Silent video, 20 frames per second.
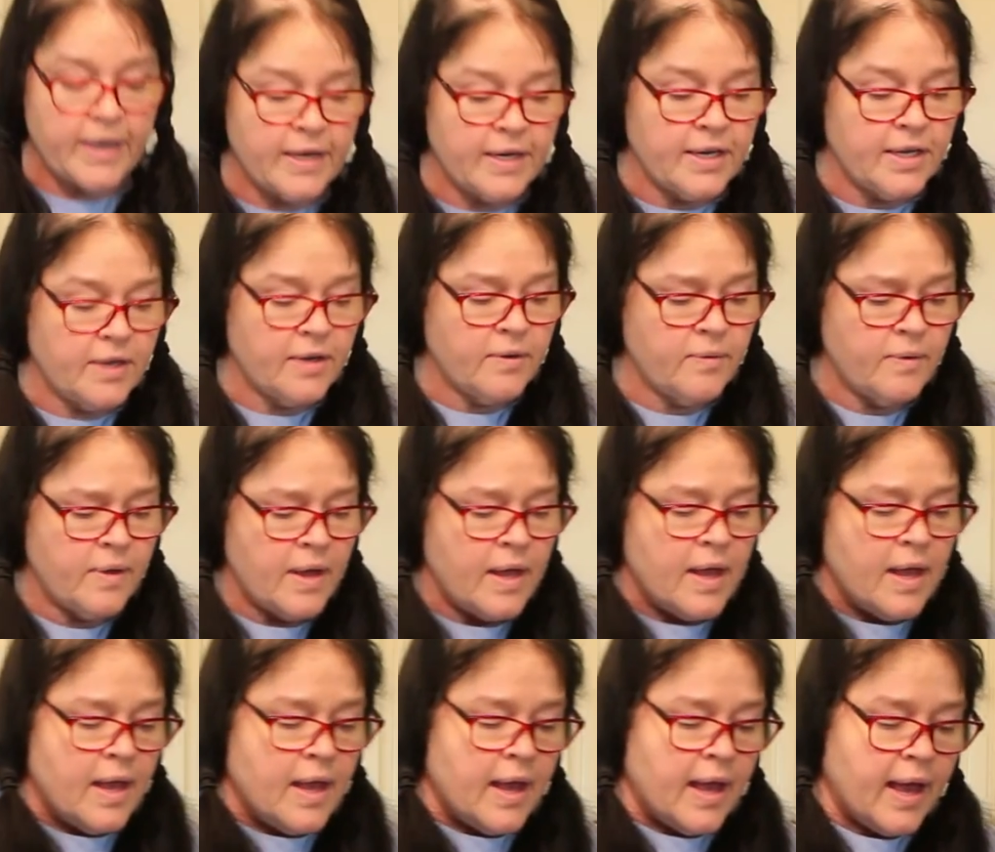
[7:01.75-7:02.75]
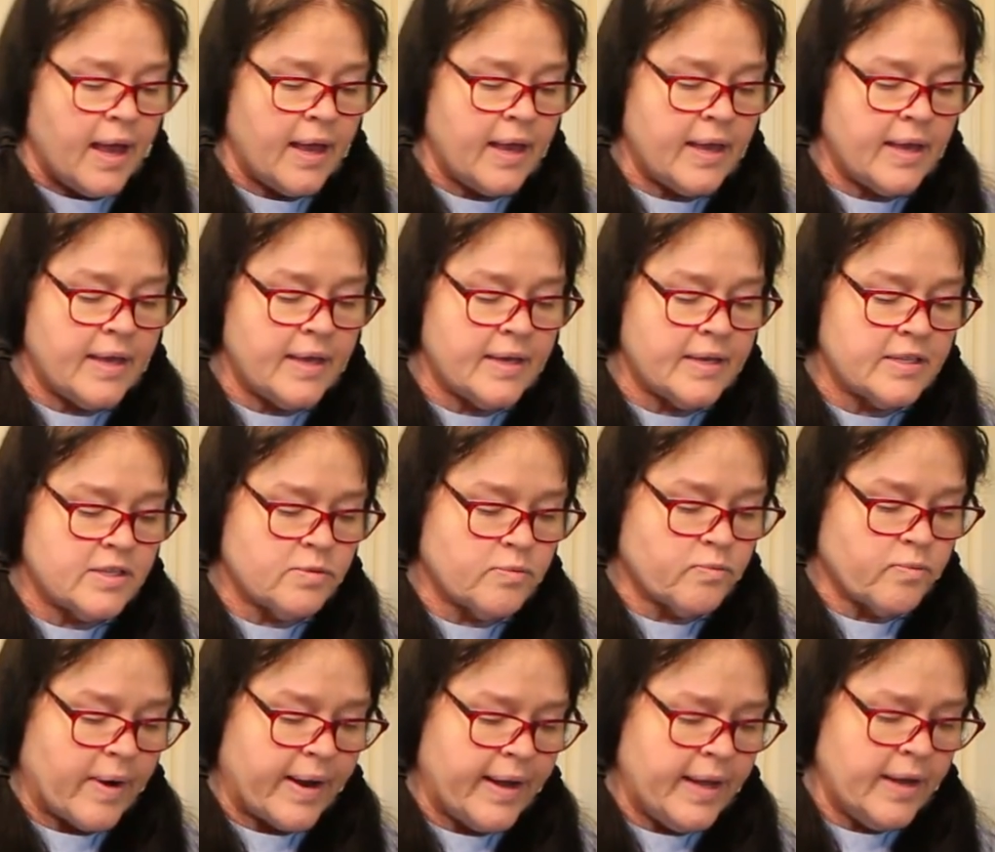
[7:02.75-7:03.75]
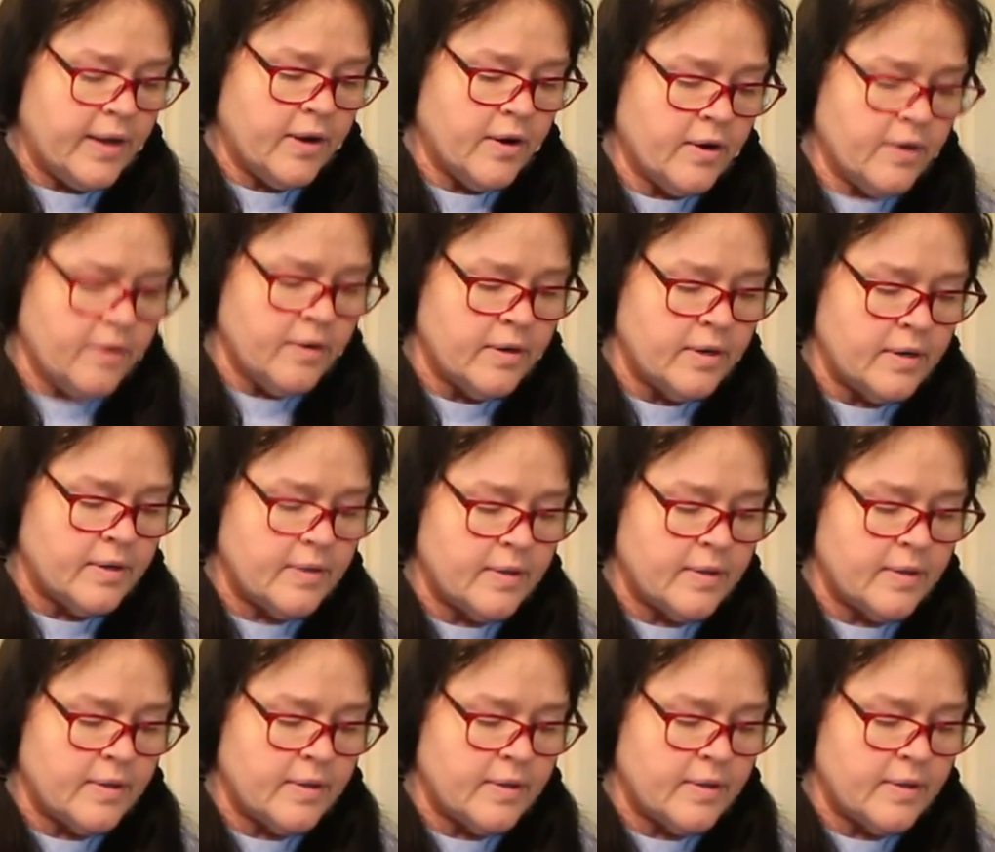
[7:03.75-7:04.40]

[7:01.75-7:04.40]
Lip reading: to do is right here,